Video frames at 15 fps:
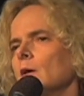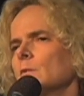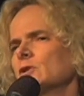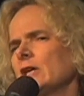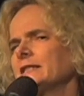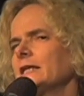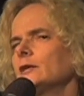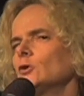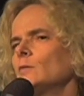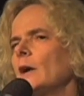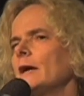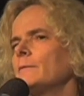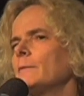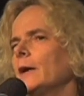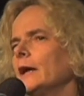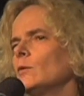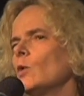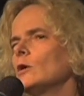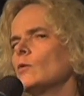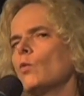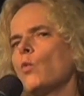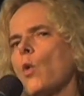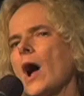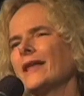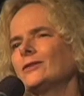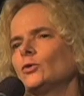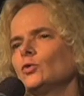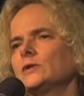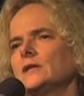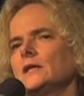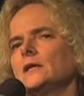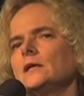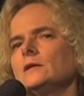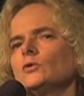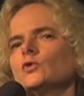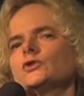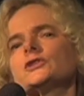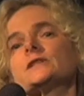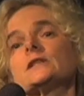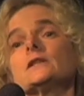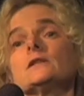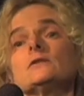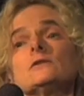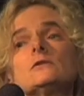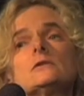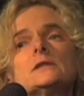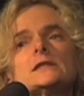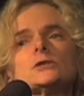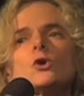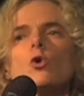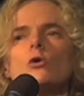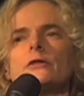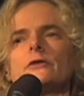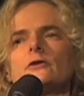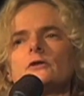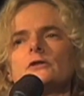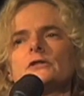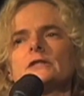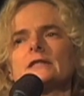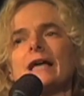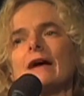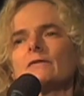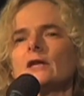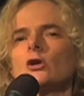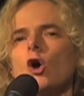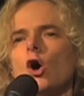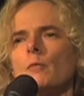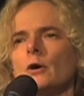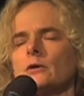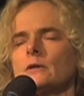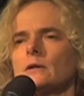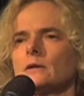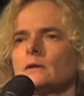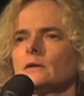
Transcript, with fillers: Because I said to my brain, well, what do these two disorders have in common?